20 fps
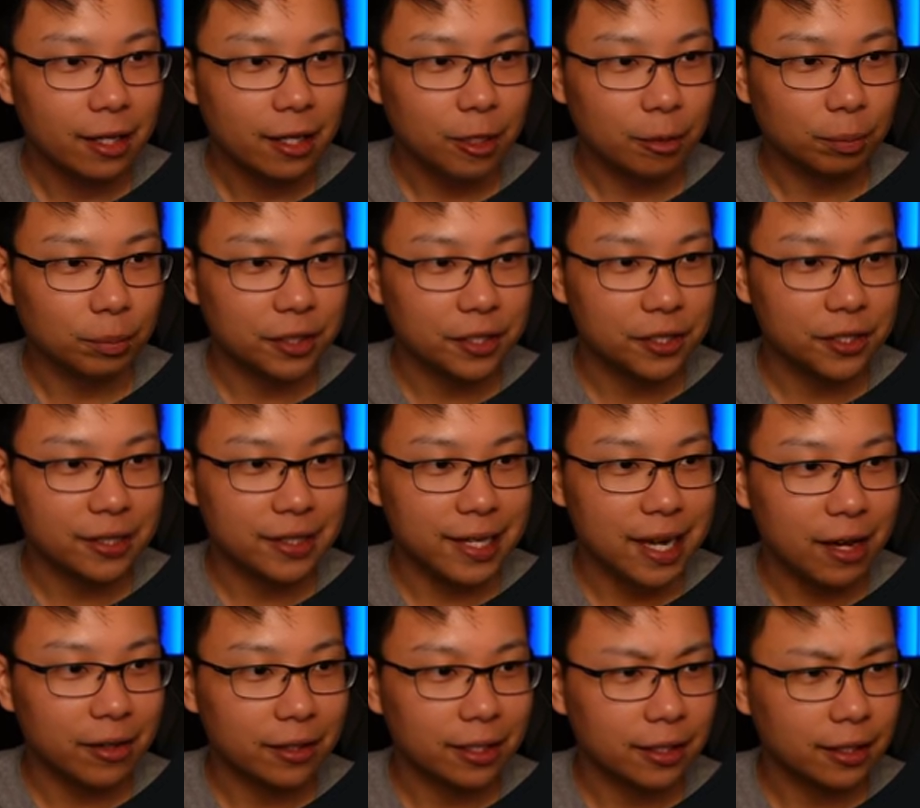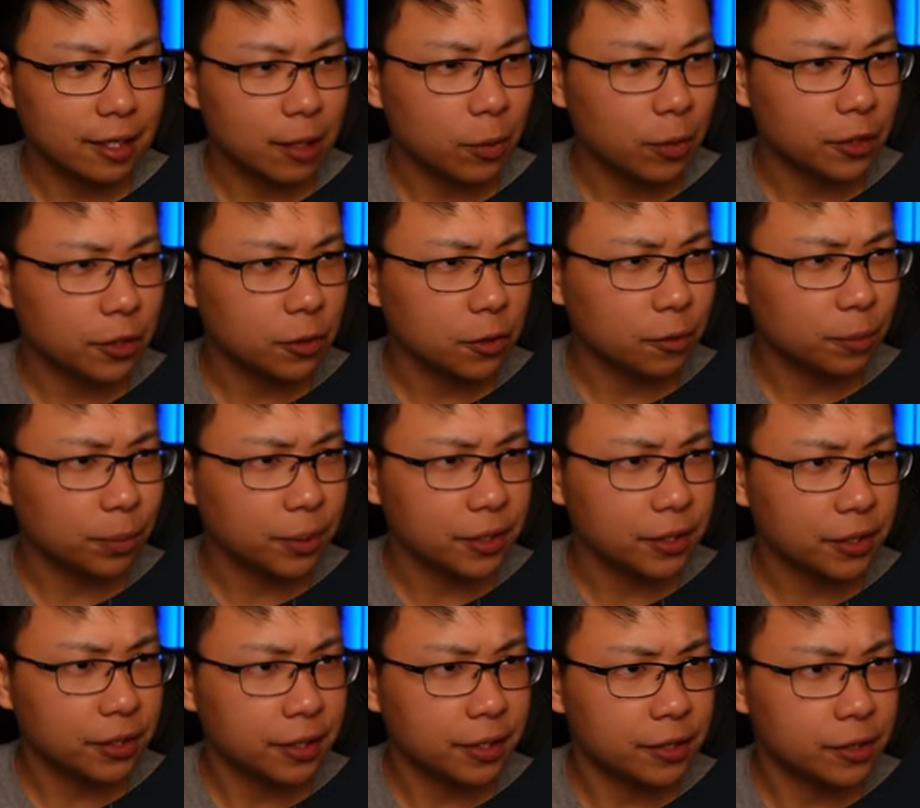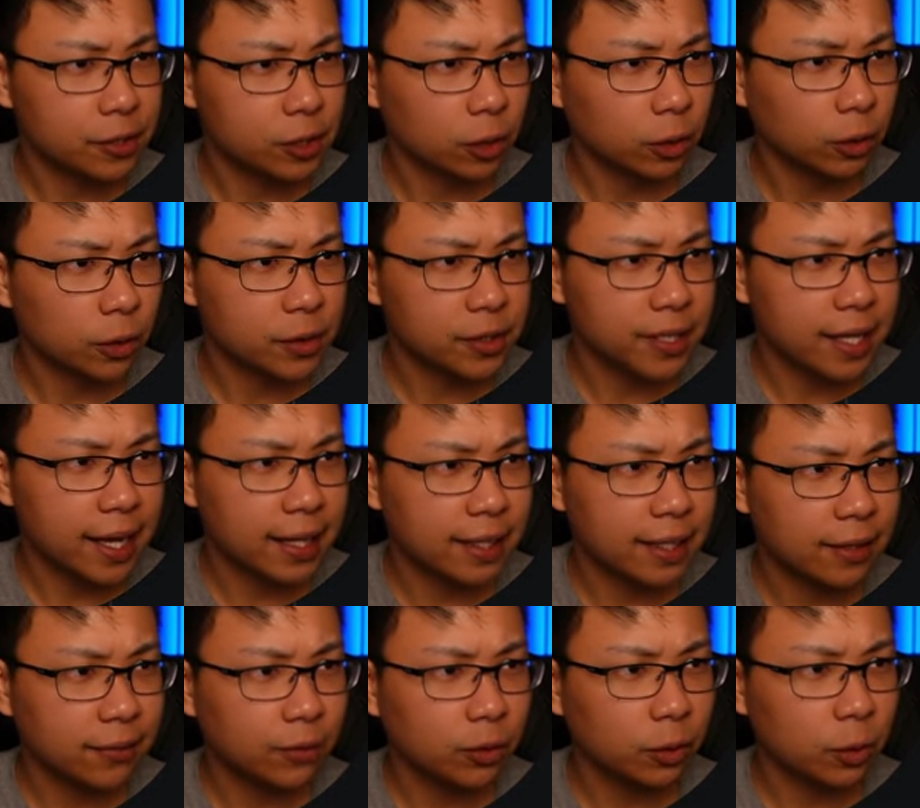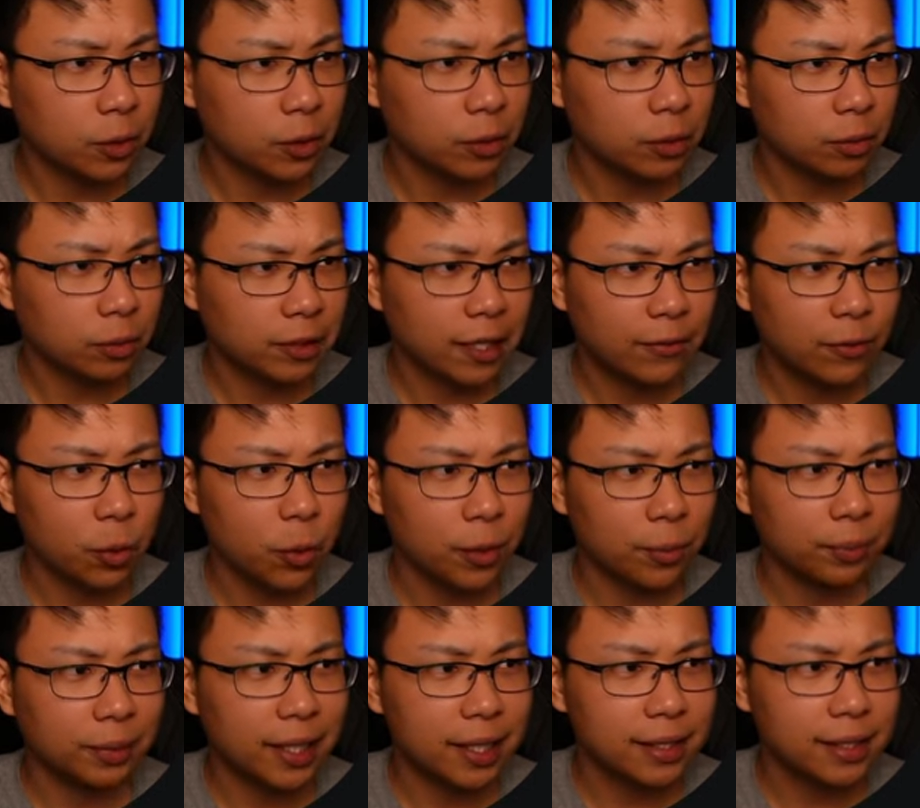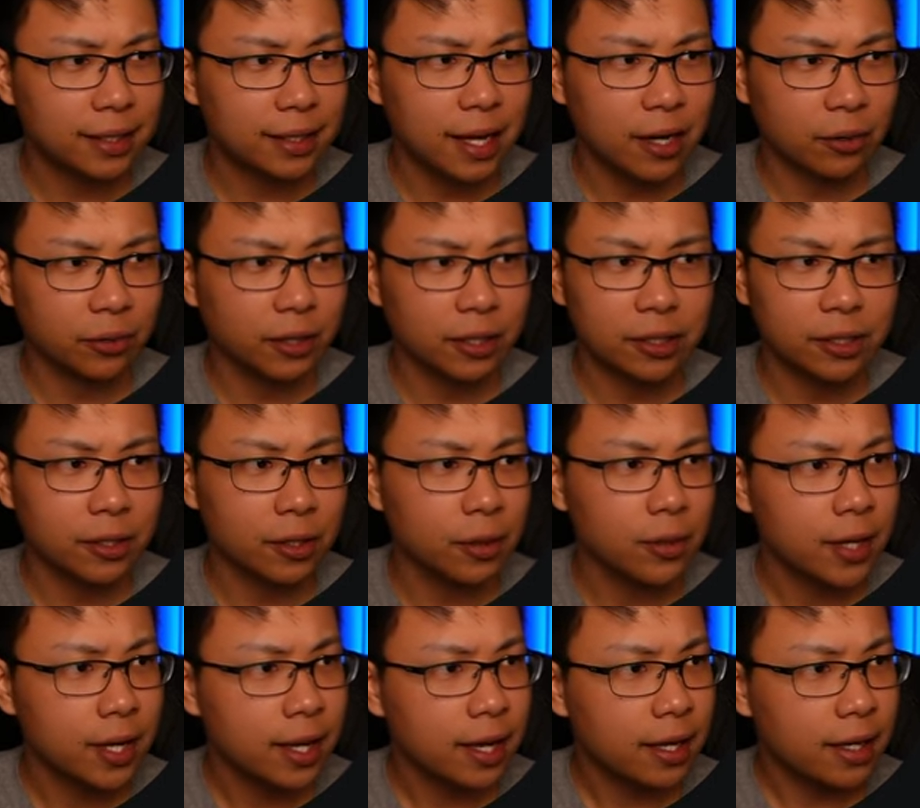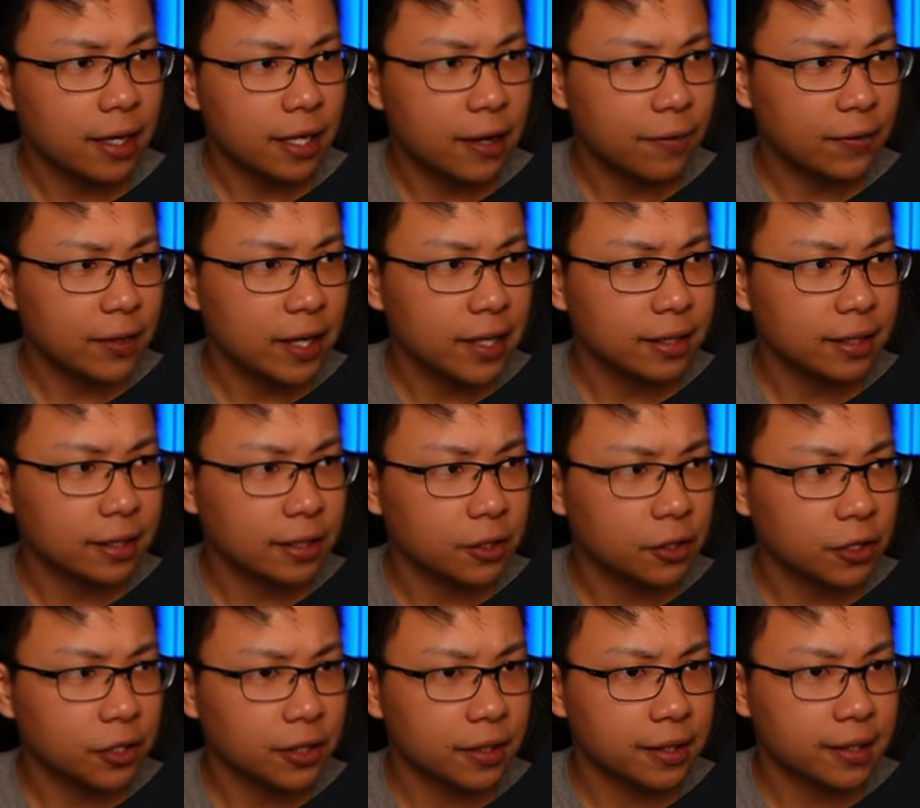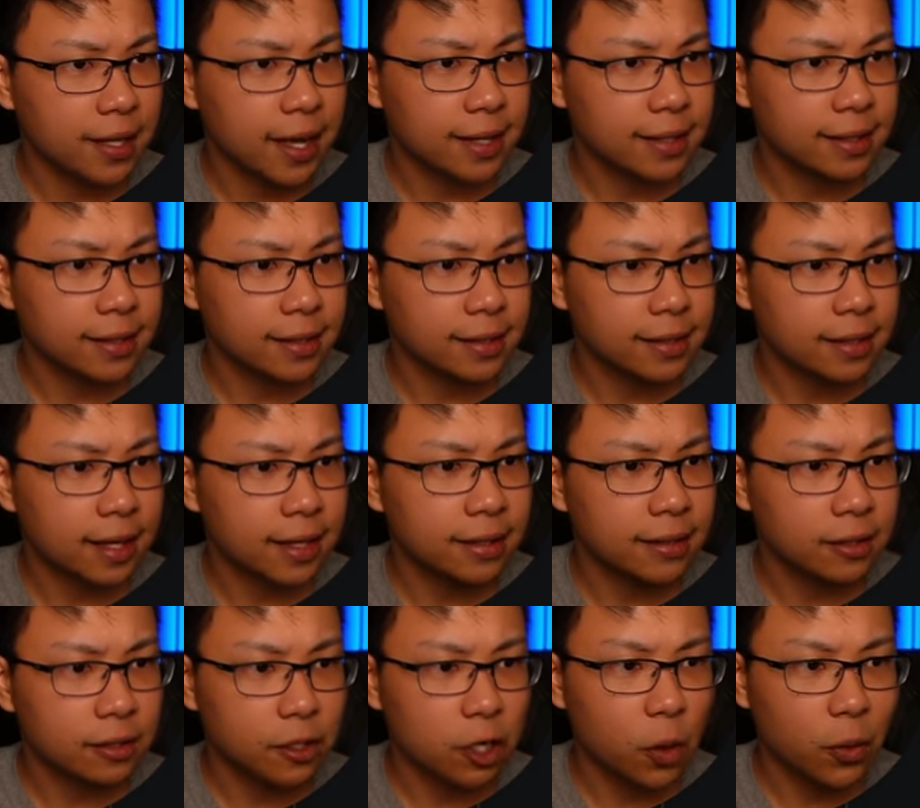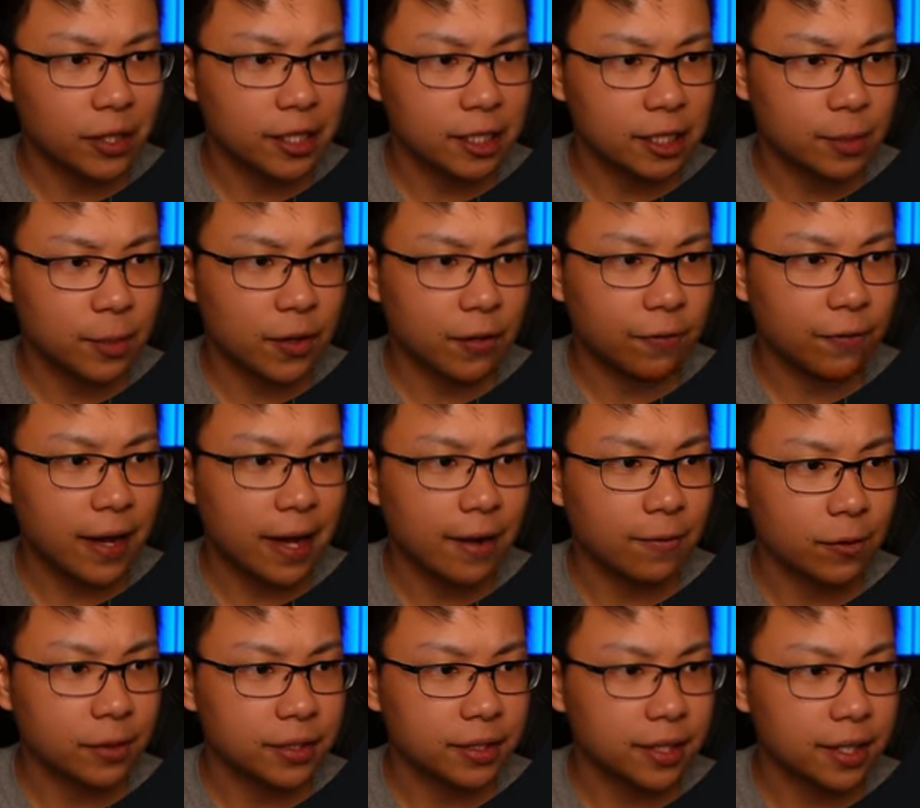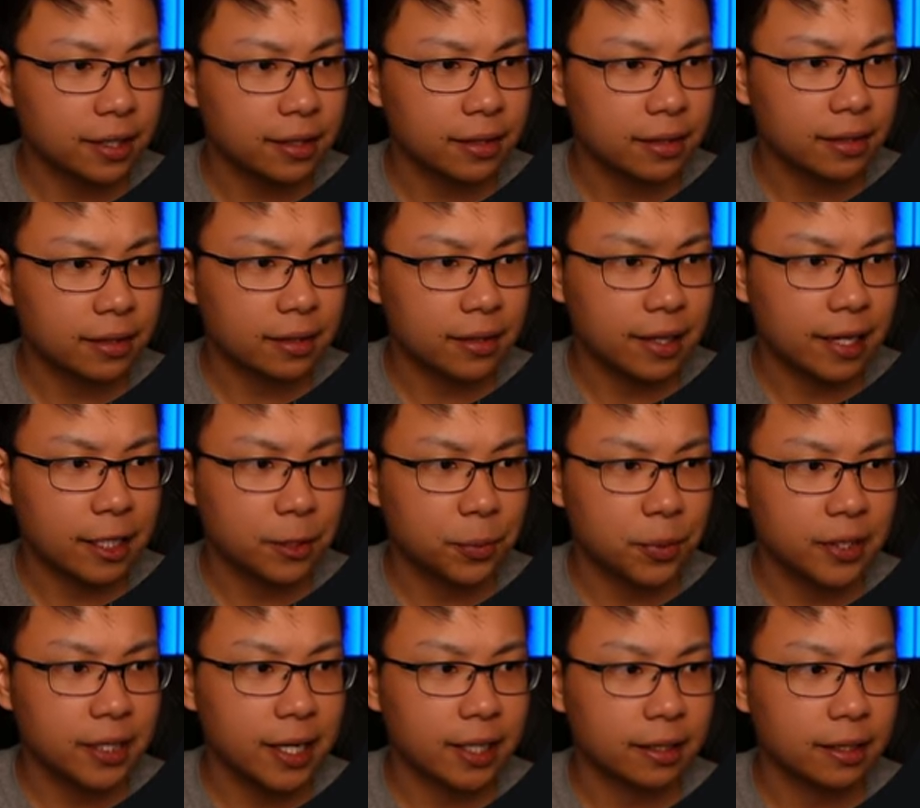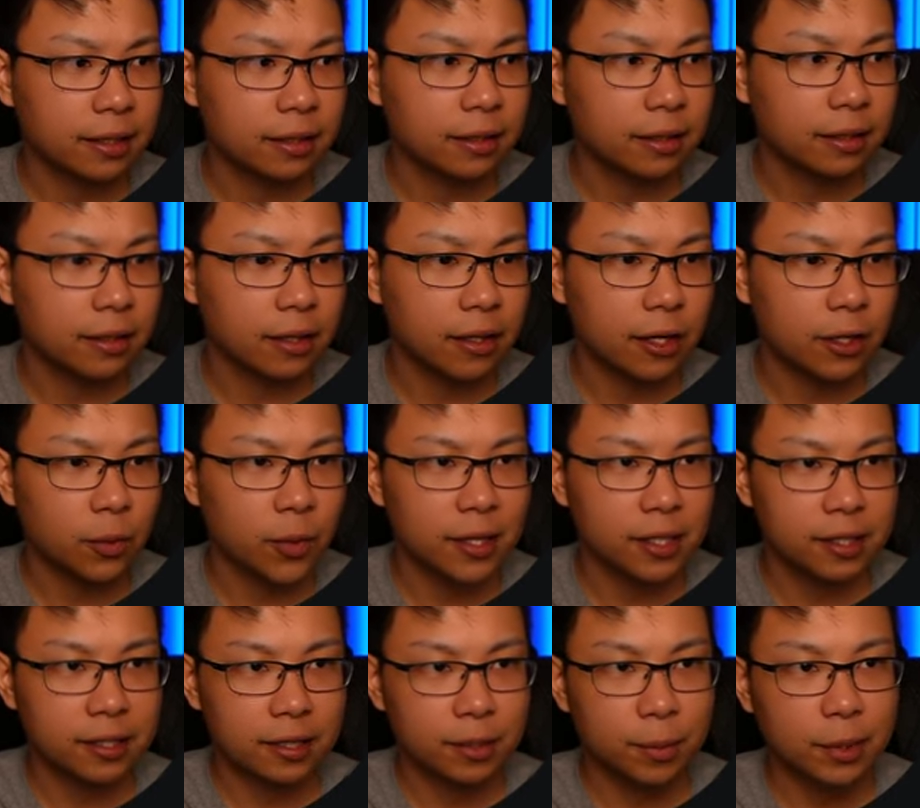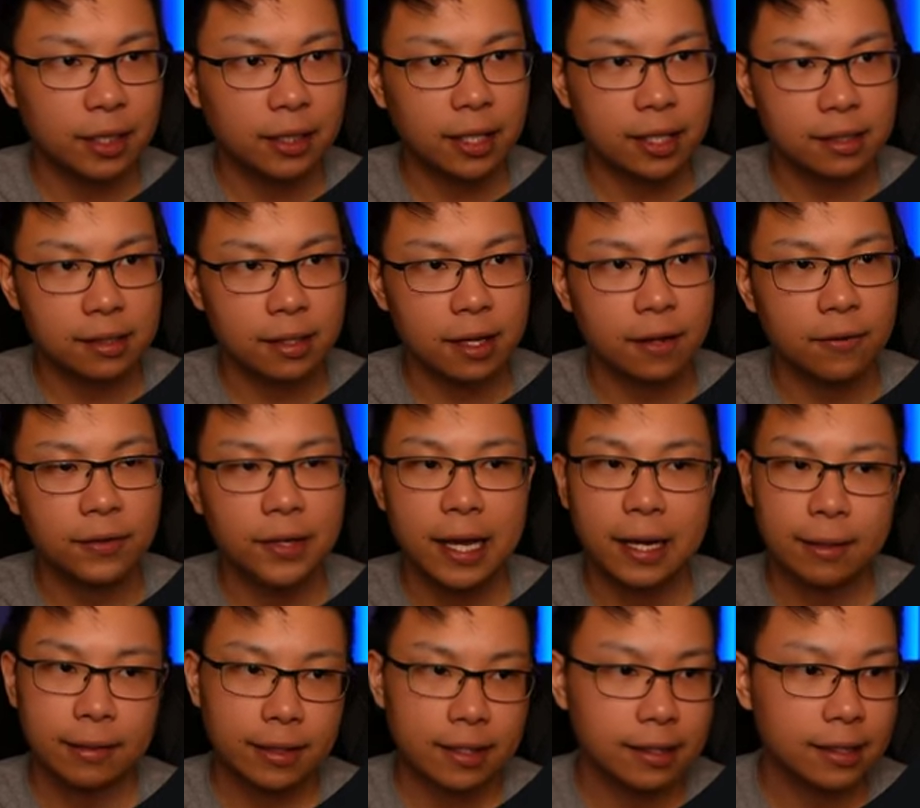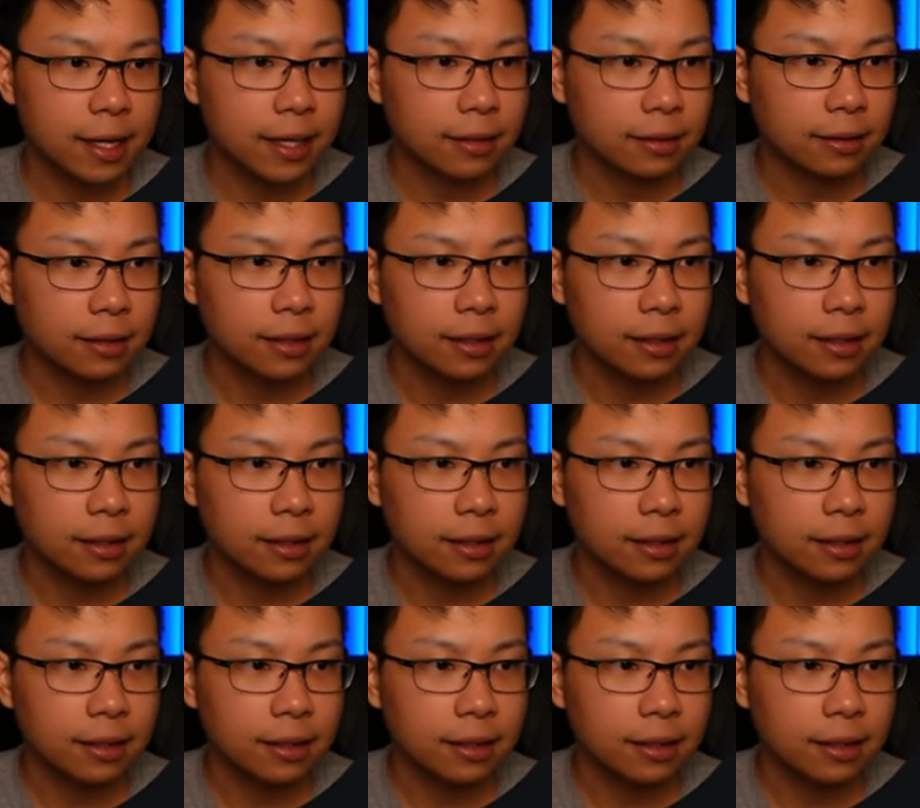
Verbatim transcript: Blizzard doubt. I want to know if Blizzard can solo Sand Devil with level one blessing. I don't think so. If yes, can you share the stats and the sets? No, it needs to be five or six, so that's protected. Otherwise, it's going to be cleansed off. Yeah, exactly.